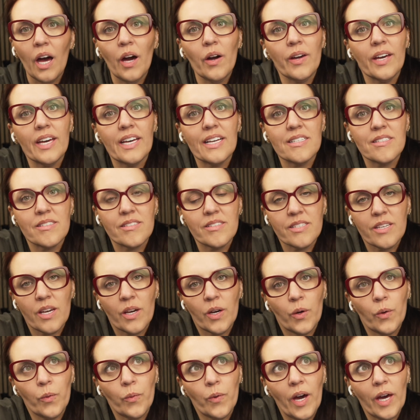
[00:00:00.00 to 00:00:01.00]
Okay,
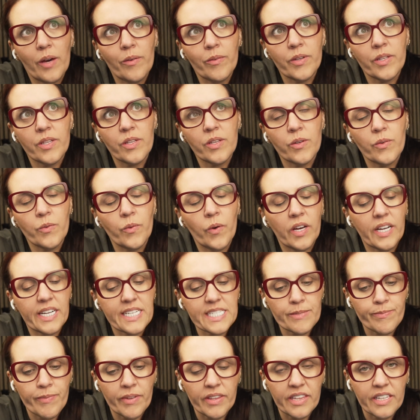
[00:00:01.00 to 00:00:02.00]
so why would you want
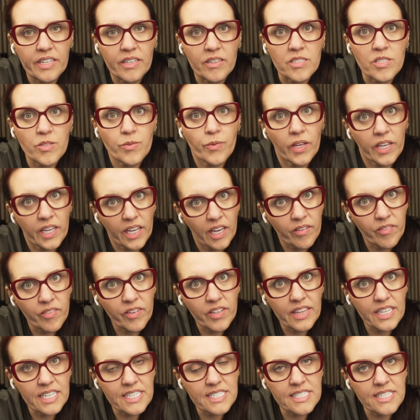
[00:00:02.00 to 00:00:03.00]
to split the dose? Well, I
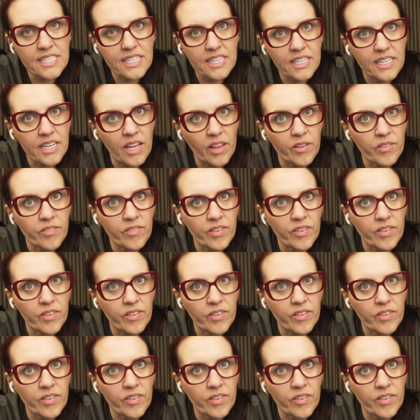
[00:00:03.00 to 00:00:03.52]
covered this in another